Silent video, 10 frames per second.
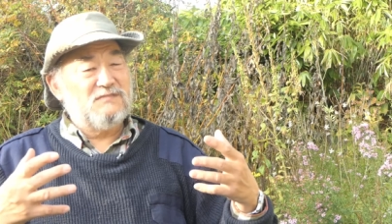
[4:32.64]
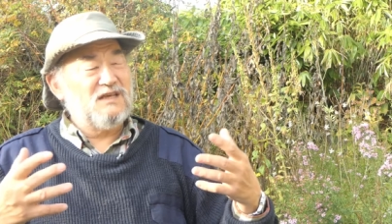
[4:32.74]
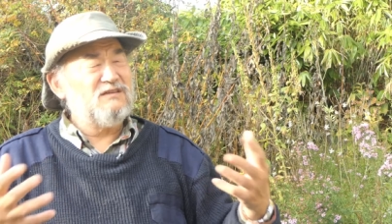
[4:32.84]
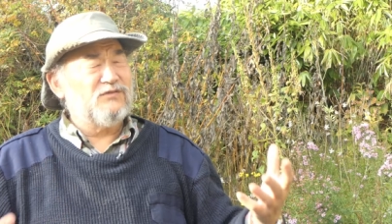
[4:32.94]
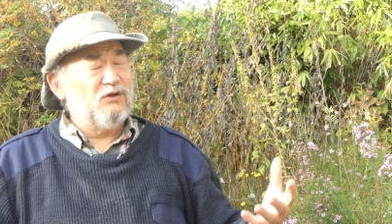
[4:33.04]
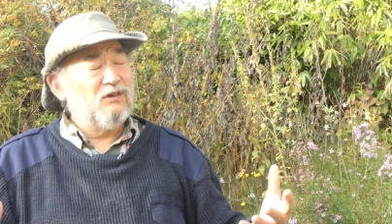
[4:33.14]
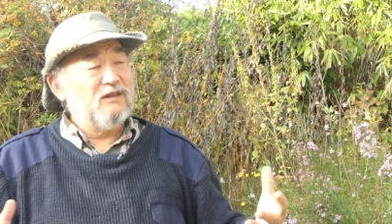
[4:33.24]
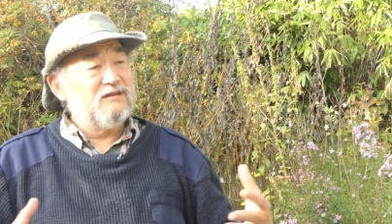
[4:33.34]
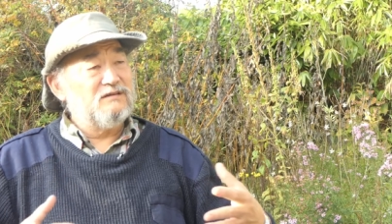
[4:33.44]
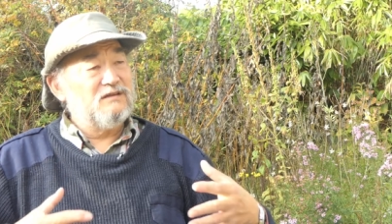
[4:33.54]

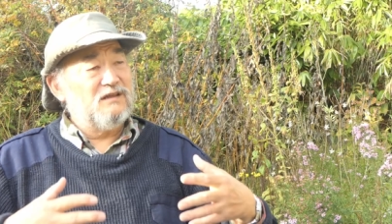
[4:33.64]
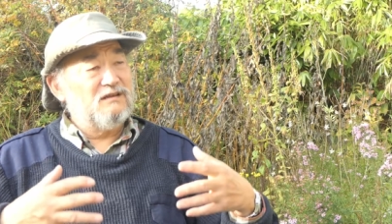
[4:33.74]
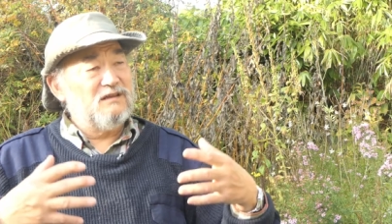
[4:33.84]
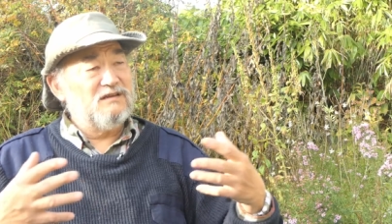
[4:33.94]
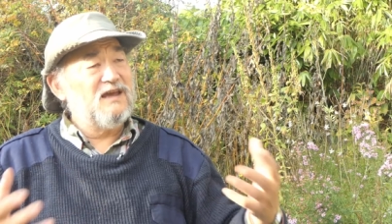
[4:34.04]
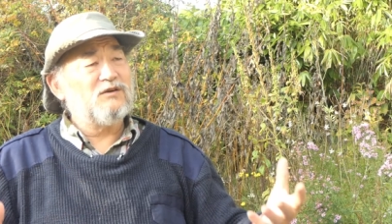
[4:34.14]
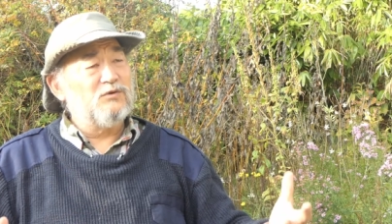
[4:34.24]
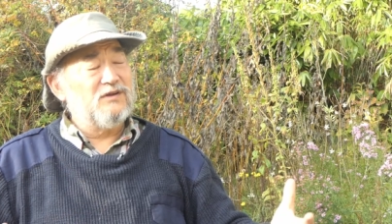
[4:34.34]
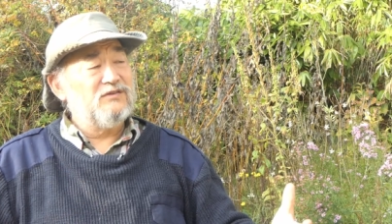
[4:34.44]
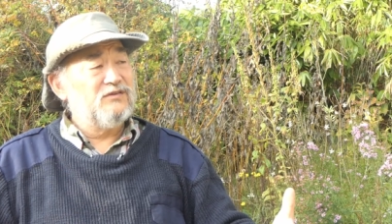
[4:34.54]
evil and, and
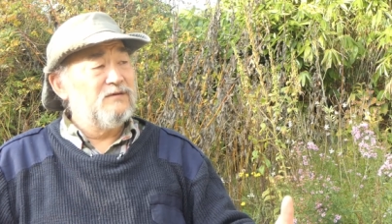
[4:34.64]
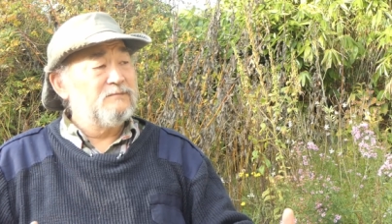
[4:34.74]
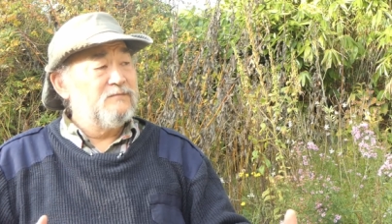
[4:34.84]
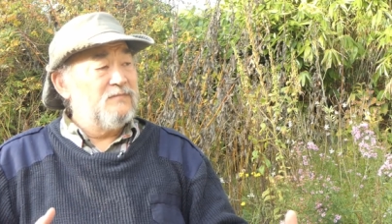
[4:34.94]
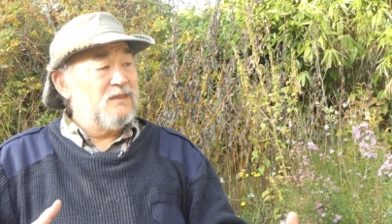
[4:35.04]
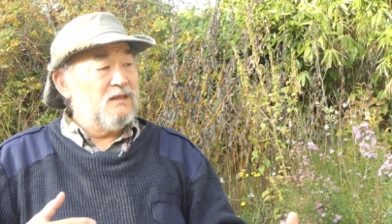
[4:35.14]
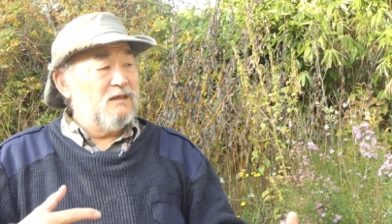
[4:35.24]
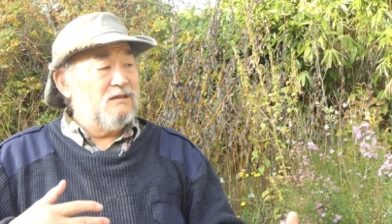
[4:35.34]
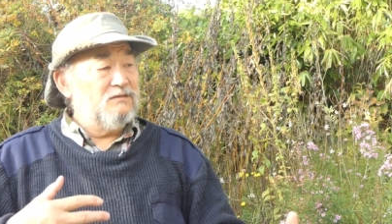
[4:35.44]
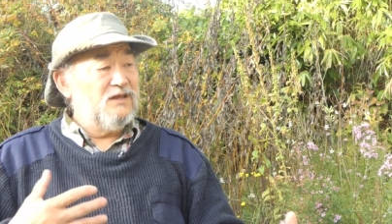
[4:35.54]
inequitous,
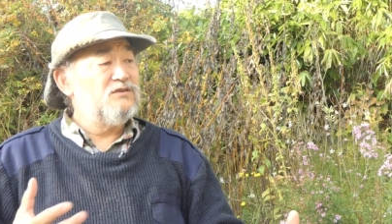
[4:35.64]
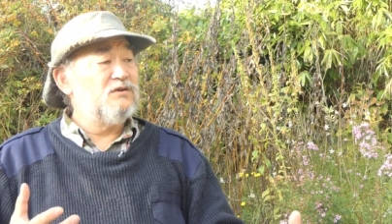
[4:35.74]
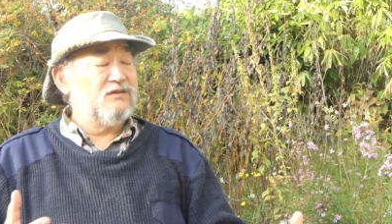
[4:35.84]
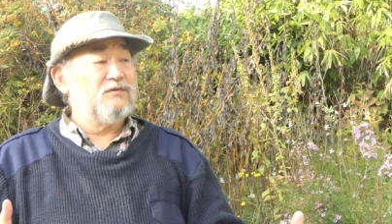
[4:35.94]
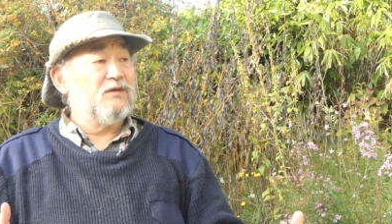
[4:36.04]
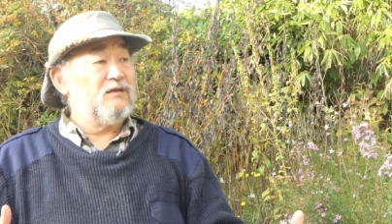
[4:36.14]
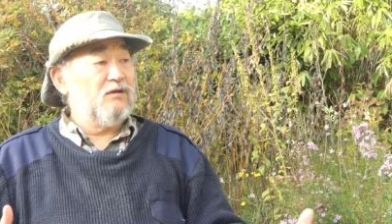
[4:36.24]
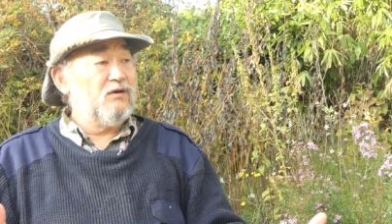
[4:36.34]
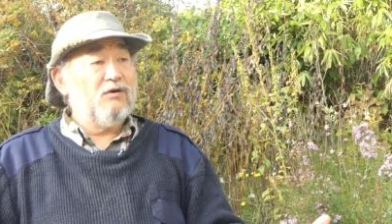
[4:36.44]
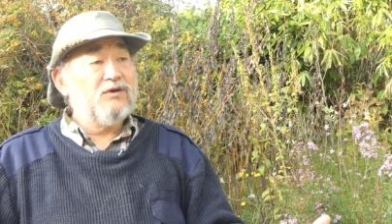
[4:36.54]
then you get to like,
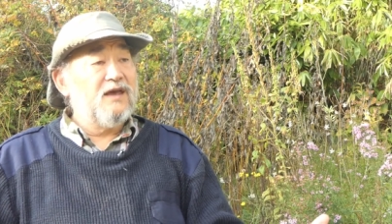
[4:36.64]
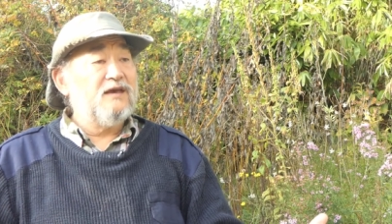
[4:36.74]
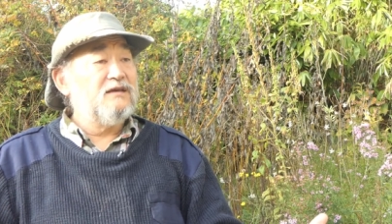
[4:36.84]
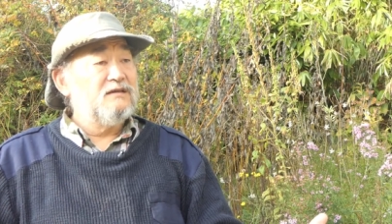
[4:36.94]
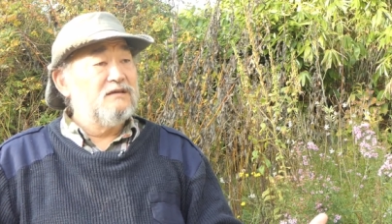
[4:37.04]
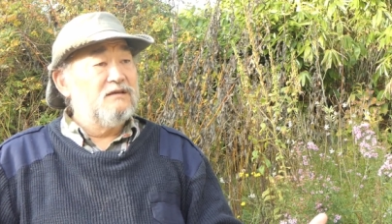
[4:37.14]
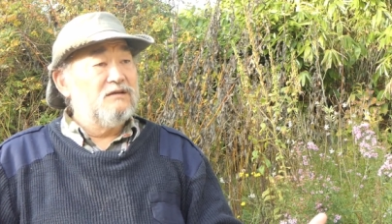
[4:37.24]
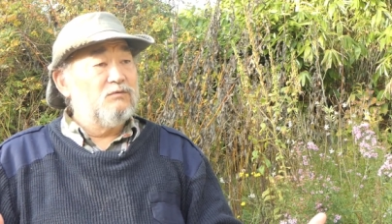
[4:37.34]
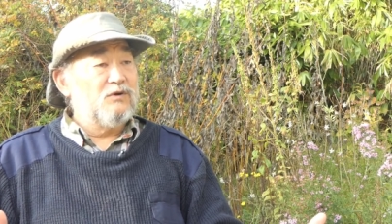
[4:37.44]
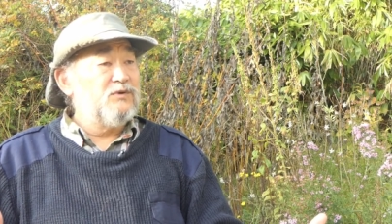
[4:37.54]
like, okay,
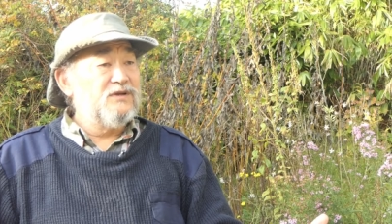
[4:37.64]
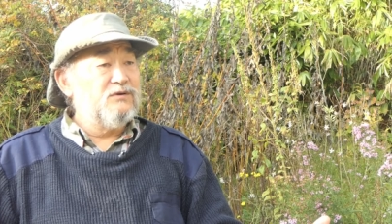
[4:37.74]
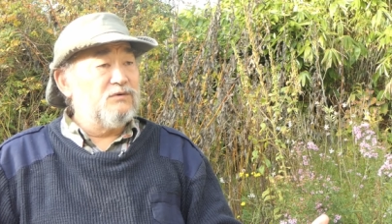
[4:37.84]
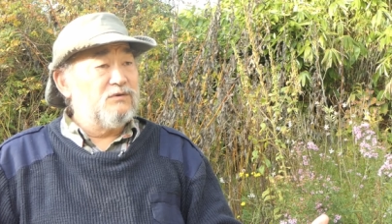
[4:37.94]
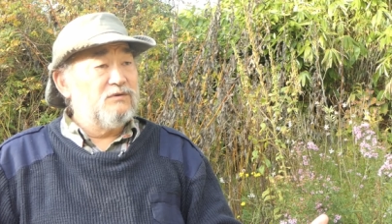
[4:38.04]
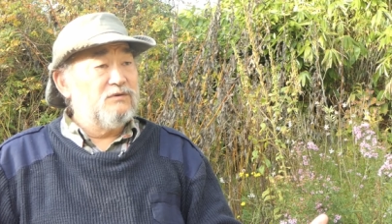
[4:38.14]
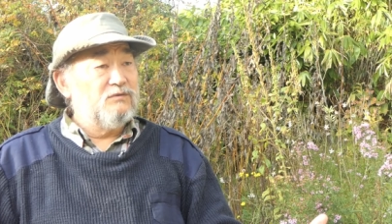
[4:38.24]
what do we do?